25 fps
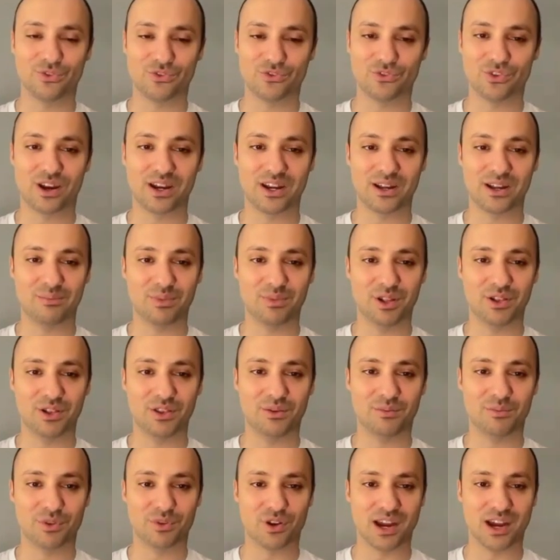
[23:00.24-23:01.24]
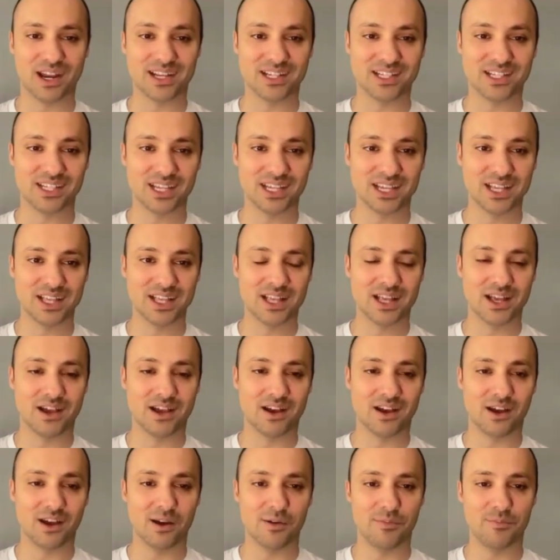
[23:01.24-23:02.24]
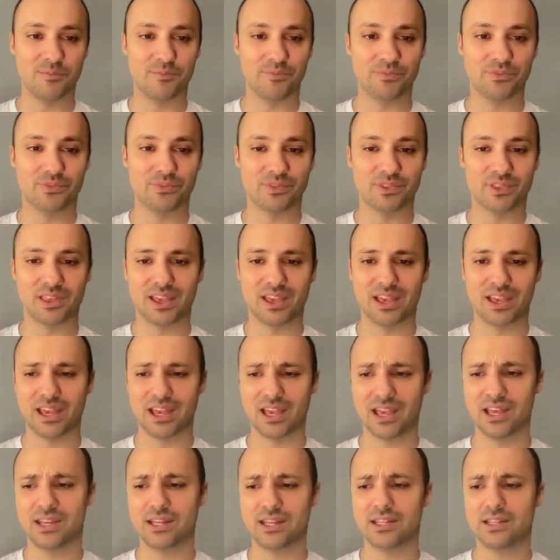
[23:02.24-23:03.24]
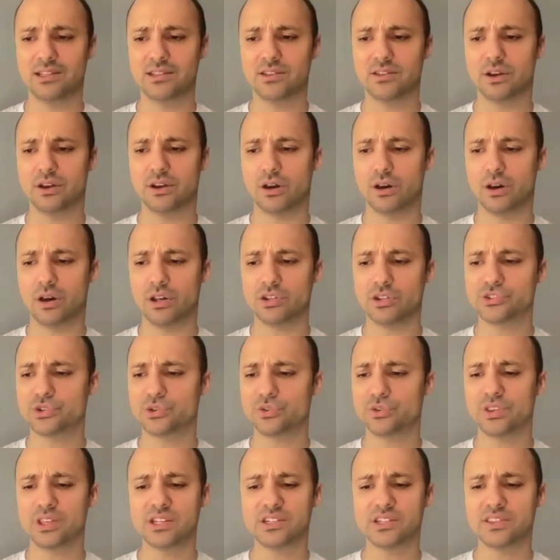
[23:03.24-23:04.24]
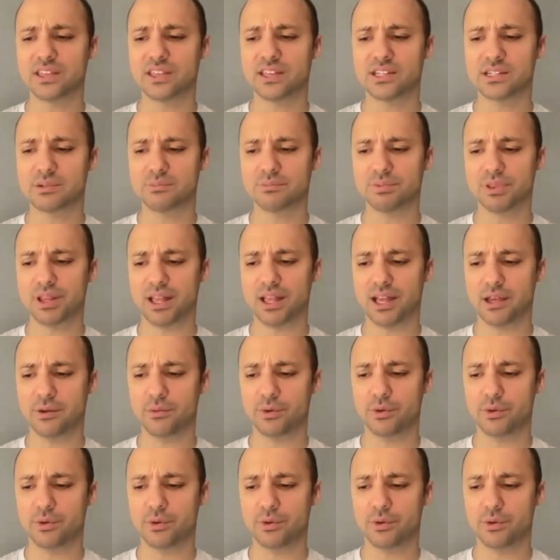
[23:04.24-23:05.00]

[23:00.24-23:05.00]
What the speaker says: who's trying to build a brand. Um, and also, these things apply.